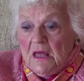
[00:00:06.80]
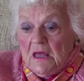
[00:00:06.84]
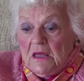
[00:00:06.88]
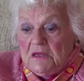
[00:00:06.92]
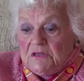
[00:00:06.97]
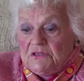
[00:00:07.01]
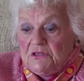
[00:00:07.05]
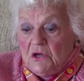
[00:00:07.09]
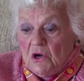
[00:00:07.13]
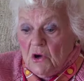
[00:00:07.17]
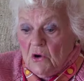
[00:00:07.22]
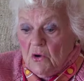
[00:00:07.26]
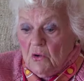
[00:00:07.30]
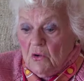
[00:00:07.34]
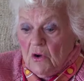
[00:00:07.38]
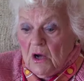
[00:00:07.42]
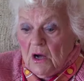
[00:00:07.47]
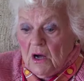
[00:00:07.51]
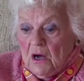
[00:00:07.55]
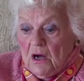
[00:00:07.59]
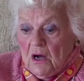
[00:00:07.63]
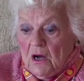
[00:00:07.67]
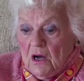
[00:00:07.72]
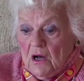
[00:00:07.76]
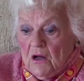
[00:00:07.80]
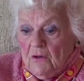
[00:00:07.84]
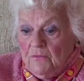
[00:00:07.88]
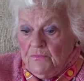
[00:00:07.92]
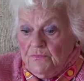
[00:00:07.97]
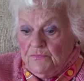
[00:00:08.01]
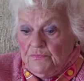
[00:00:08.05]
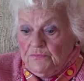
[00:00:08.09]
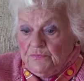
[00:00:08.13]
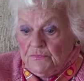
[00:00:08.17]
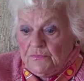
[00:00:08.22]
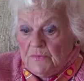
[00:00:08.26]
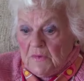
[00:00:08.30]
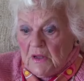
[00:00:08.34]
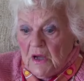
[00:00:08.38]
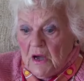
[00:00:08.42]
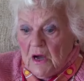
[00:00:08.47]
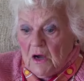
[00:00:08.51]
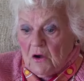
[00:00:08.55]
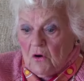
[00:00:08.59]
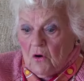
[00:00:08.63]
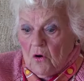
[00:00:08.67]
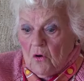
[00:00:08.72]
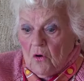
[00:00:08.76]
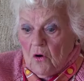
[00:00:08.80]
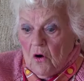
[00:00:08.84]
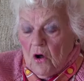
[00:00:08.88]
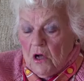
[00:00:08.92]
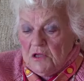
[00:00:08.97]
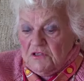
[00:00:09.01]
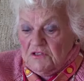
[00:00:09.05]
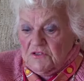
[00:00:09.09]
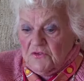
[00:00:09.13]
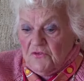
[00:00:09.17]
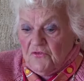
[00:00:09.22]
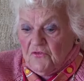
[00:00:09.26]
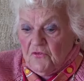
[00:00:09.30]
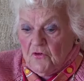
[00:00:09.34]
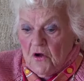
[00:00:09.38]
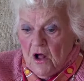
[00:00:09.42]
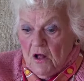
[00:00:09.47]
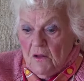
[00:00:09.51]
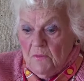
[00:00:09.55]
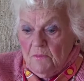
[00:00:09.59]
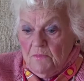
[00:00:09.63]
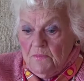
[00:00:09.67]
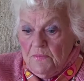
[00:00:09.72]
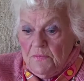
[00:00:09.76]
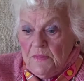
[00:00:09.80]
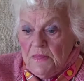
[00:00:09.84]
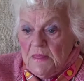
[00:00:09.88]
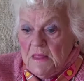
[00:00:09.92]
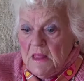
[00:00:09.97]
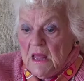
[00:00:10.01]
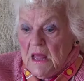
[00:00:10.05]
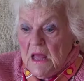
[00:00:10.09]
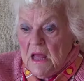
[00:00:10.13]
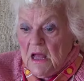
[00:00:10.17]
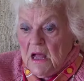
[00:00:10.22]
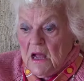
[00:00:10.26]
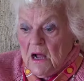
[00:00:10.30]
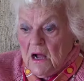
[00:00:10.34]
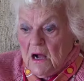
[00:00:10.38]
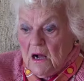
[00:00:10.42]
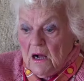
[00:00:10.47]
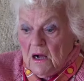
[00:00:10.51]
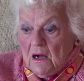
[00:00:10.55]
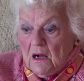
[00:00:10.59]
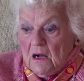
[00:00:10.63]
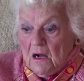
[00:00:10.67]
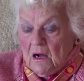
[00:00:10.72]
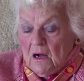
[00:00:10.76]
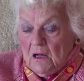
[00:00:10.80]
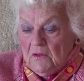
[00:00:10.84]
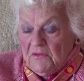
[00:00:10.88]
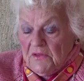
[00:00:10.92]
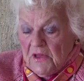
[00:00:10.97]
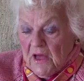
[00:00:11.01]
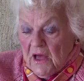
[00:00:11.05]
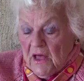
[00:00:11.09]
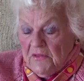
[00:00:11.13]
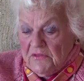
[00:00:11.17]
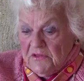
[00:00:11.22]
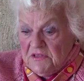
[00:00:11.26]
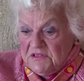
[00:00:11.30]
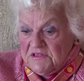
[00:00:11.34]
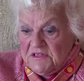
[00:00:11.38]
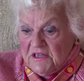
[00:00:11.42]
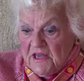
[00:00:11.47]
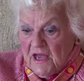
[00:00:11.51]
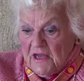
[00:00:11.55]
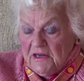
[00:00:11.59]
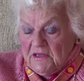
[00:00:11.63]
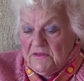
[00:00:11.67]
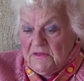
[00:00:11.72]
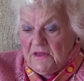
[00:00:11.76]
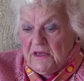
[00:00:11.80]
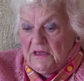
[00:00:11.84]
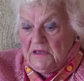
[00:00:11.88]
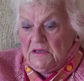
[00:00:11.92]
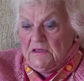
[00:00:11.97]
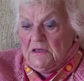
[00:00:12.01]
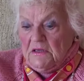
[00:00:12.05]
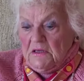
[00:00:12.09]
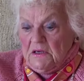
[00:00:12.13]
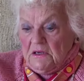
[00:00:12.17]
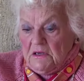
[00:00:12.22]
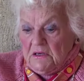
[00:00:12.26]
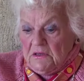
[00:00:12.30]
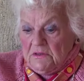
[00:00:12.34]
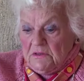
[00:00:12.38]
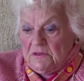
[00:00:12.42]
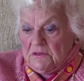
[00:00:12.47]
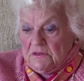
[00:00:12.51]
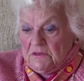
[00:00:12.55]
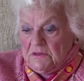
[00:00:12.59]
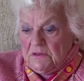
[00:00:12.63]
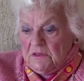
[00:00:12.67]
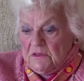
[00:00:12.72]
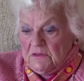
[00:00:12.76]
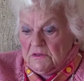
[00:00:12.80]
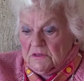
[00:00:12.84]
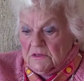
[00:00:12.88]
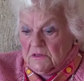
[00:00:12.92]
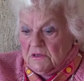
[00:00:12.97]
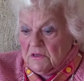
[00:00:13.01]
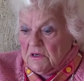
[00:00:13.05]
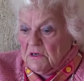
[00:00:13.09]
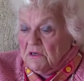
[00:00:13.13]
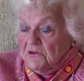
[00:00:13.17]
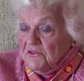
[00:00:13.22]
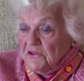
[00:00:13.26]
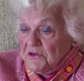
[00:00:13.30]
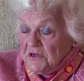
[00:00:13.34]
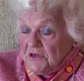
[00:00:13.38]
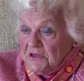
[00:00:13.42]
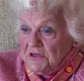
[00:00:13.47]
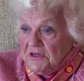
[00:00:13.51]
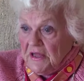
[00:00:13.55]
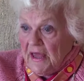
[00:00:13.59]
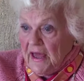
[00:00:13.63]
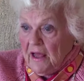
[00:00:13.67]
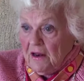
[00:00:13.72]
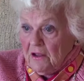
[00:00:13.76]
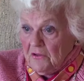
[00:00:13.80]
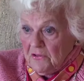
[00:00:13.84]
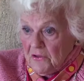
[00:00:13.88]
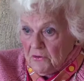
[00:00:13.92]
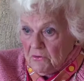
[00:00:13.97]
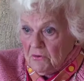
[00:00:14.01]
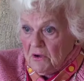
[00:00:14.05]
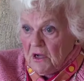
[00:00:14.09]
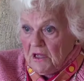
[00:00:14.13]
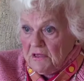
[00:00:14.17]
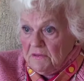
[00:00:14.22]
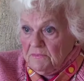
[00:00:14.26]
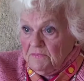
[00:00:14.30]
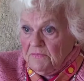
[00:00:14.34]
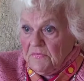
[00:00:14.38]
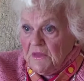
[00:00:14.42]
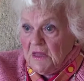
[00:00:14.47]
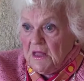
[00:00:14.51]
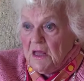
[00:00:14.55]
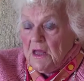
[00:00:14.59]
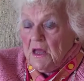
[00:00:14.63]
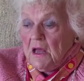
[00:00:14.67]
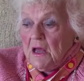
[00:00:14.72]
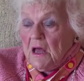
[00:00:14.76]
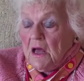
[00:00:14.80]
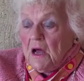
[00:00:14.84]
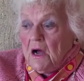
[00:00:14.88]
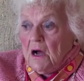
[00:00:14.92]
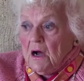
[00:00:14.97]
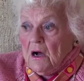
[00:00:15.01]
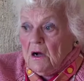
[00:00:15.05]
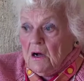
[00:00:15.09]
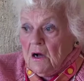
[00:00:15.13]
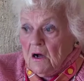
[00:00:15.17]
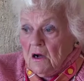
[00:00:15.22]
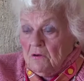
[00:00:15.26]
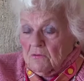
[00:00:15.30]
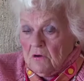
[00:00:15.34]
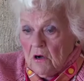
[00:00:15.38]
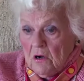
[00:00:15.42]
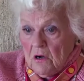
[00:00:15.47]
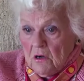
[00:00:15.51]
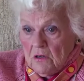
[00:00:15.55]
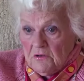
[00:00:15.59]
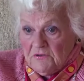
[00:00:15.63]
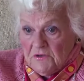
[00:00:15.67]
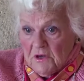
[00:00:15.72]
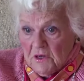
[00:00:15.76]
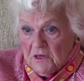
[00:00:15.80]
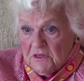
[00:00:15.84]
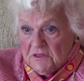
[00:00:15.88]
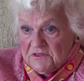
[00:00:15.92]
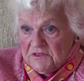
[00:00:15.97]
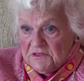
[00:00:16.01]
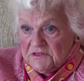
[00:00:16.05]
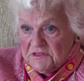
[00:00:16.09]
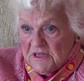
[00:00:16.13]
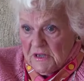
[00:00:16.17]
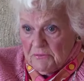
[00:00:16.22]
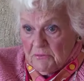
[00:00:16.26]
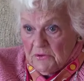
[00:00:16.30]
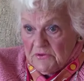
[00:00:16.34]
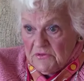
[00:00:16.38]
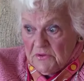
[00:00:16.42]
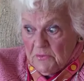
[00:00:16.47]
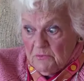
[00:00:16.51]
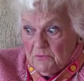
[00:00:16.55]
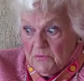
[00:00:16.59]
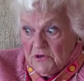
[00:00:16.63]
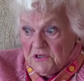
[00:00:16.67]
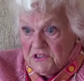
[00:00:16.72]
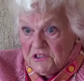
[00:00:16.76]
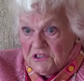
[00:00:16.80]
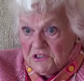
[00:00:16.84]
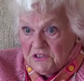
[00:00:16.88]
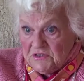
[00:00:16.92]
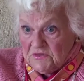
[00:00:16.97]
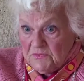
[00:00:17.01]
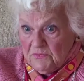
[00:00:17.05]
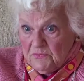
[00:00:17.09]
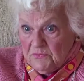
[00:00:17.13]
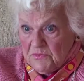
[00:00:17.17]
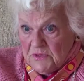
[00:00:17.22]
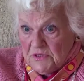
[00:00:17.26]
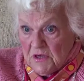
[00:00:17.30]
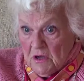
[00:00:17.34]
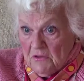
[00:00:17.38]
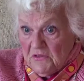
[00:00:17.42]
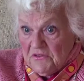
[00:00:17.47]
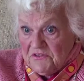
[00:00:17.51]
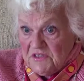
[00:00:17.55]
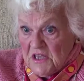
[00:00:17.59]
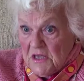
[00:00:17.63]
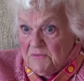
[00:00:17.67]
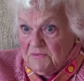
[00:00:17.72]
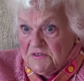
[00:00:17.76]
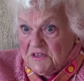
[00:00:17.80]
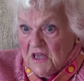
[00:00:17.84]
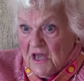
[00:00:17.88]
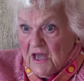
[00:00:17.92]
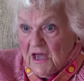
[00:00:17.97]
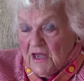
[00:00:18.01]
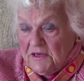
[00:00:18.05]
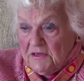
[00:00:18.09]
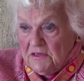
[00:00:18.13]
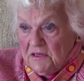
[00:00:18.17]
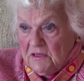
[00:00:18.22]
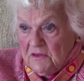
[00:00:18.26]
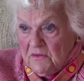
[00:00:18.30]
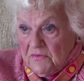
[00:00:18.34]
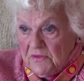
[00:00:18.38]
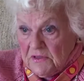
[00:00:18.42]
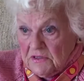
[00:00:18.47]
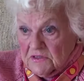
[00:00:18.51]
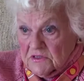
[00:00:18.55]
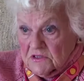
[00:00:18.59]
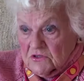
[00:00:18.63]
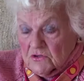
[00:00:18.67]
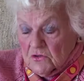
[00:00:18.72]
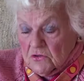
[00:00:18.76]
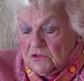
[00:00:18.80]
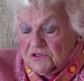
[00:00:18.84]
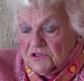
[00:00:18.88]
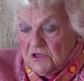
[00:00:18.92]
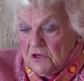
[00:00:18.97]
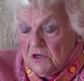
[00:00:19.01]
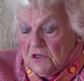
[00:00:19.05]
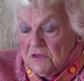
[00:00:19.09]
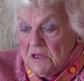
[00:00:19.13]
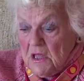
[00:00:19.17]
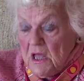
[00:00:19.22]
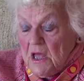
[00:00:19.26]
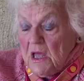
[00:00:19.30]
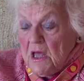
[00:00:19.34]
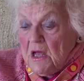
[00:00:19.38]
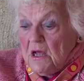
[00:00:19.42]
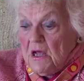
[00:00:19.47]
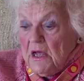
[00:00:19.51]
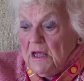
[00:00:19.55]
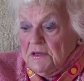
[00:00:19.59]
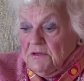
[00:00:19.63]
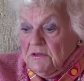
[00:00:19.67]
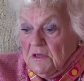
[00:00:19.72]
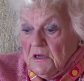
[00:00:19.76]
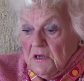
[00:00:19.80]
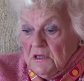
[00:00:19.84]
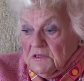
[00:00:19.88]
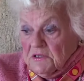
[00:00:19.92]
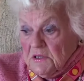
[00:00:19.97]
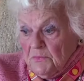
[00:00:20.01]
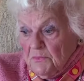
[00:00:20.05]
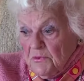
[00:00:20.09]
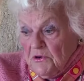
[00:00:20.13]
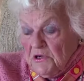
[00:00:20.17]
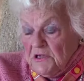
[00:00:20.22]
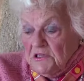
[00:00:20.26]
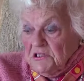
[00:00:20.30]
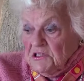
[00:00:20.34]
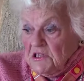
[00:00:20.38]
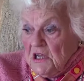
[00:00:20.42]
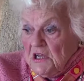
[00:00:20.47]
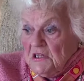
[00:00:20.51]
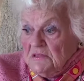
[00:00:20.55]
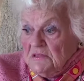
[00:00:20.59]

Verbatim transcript: So um, across from, uh, on the other side of that, uh, uh, the canal or the run, uh, on the other side where the bridges, but on the same side the store's on, and at the bridge,